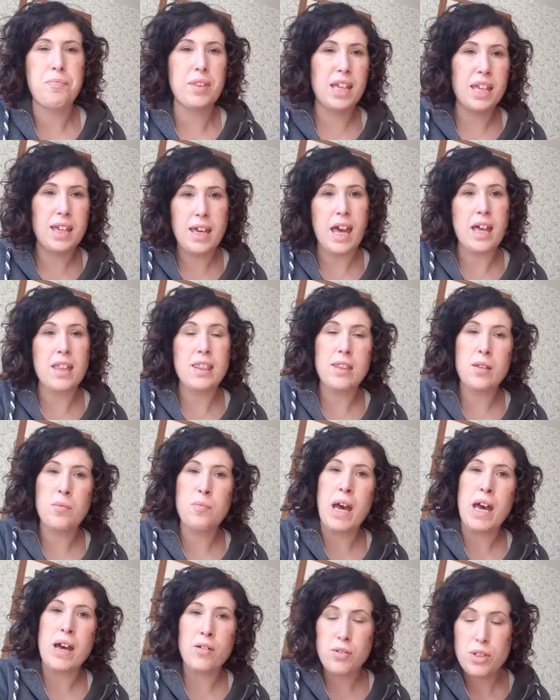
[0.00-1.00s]
get
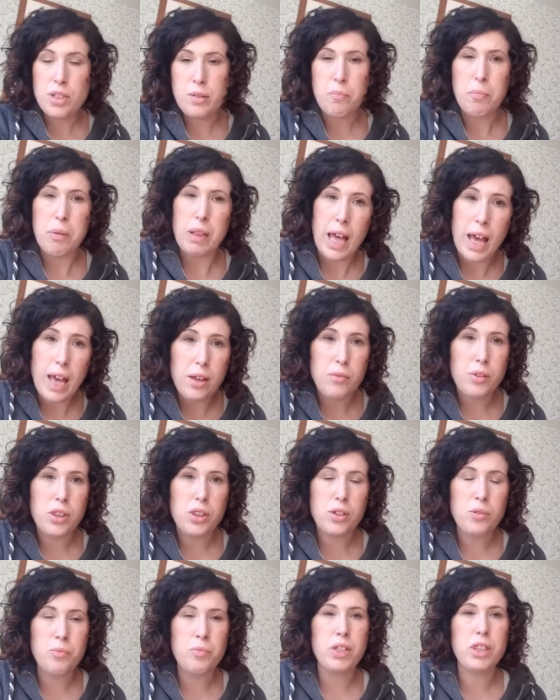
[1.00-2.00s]
them out and play
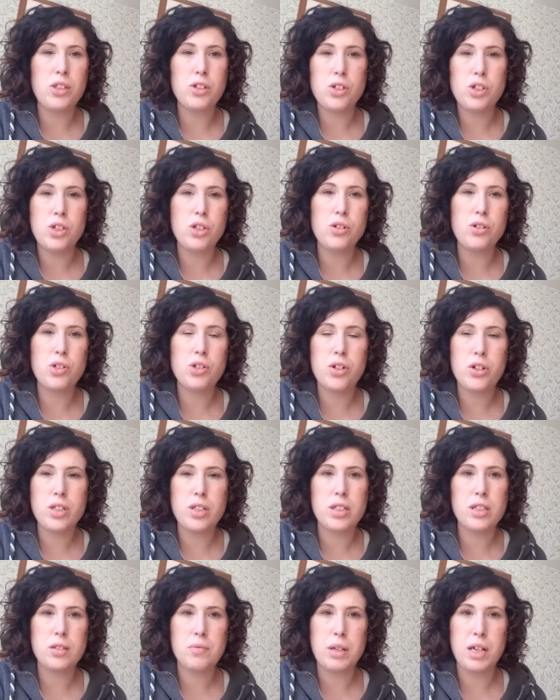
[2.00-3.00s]
with them with the chew
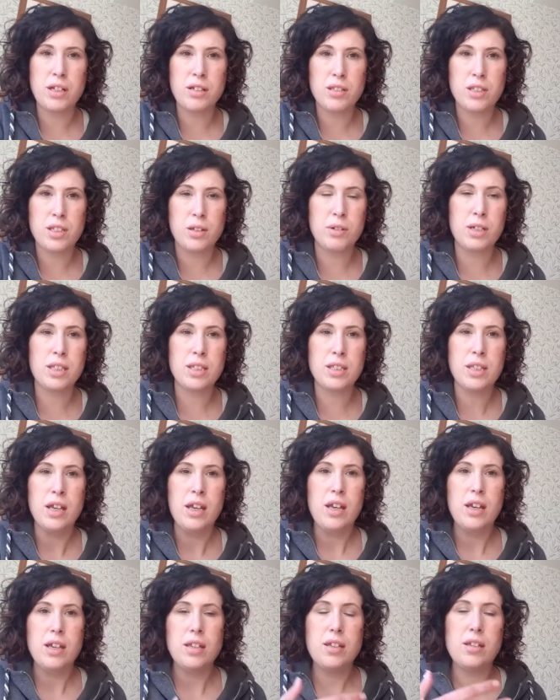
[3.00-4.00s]
toys as well. So it's
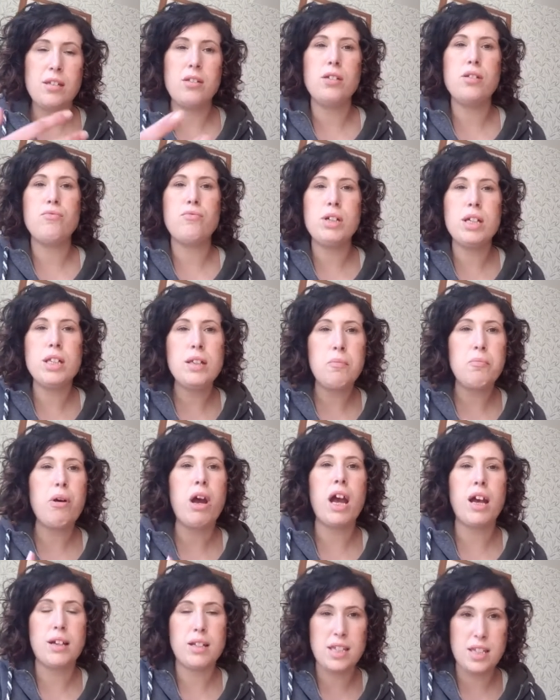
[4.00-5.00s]
you're really
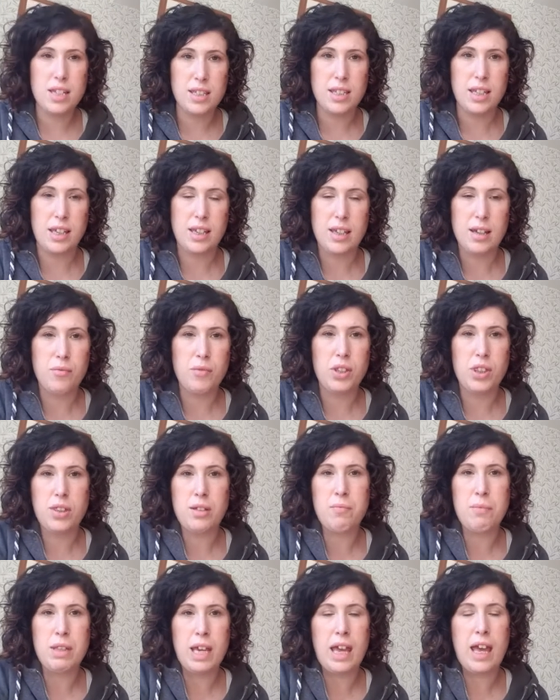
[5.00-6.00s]
practicing it with
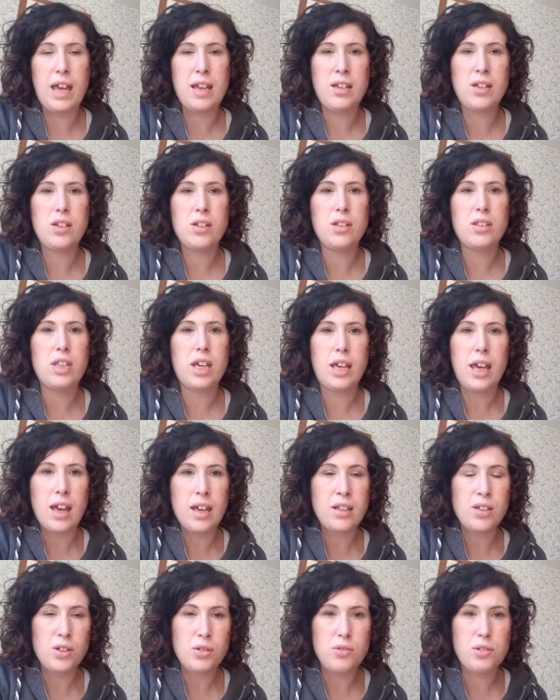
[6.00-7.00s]
them. They're
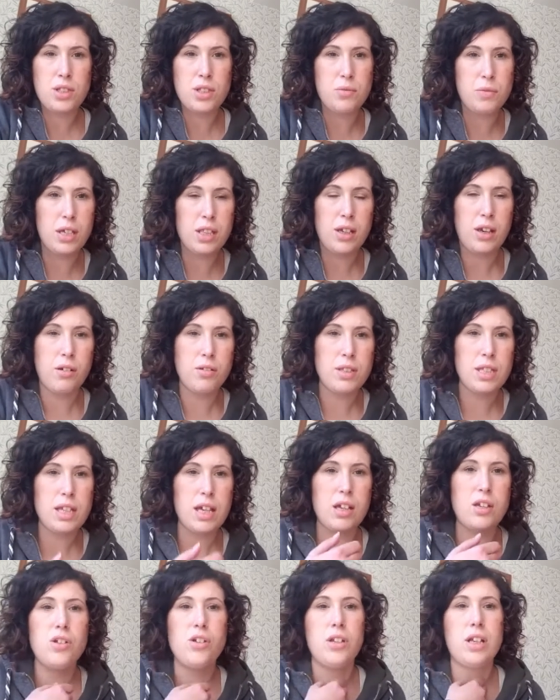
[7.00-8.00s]
getting used to it. They're going to
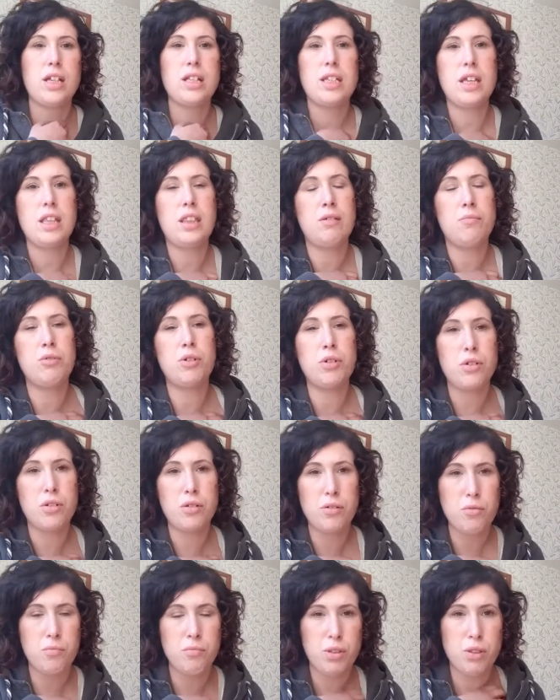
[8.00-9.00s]
get good at it the more
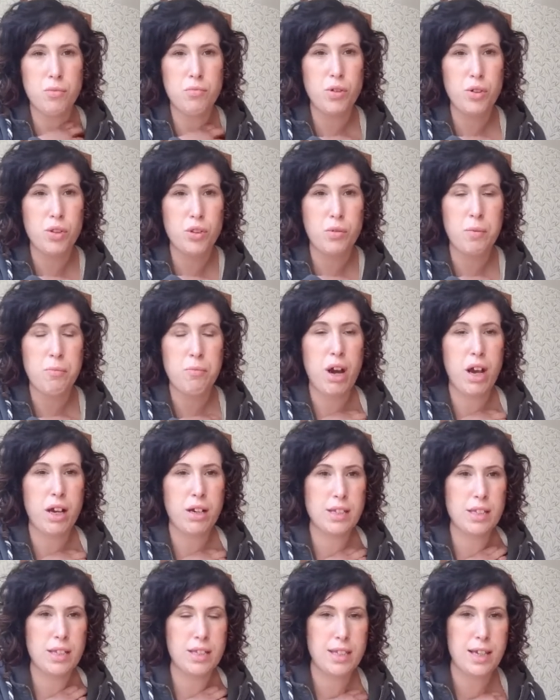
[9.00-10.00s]
that we
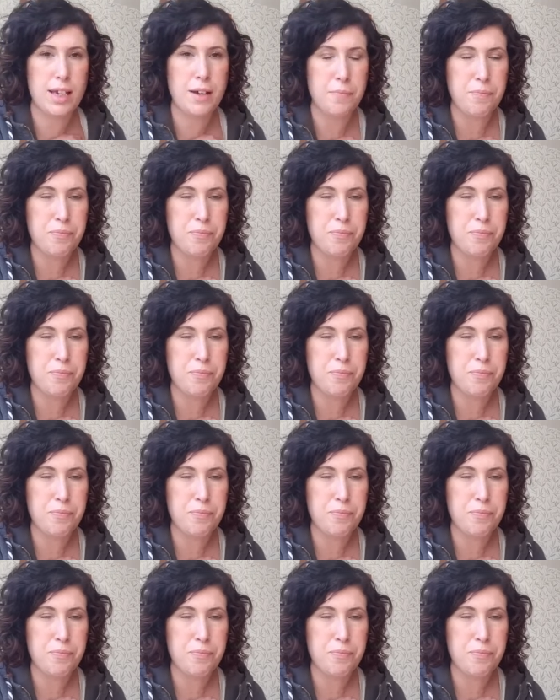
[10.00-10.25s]
practice it.